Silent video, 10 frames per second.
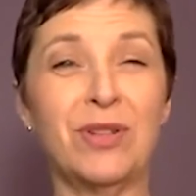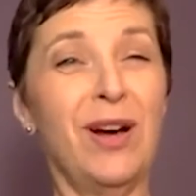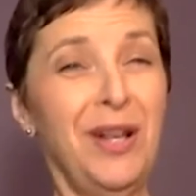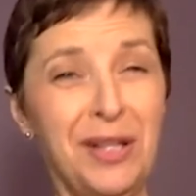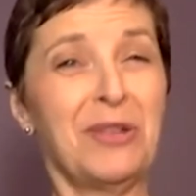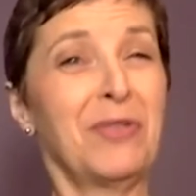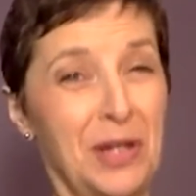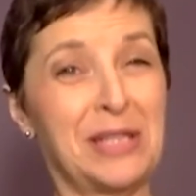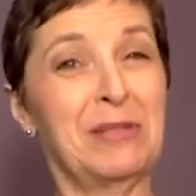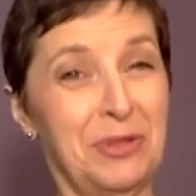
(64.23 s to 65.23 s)
also
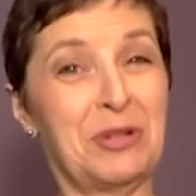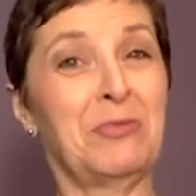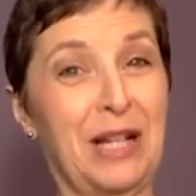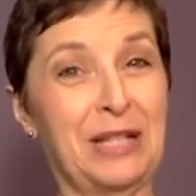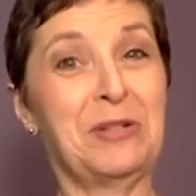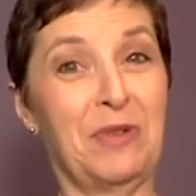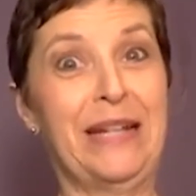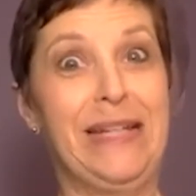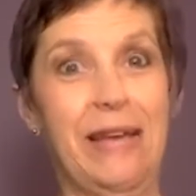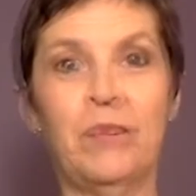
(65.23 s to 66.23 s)
very similar to what I do
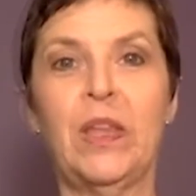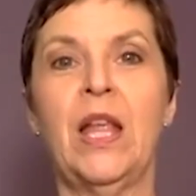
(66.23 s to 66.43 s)
right now.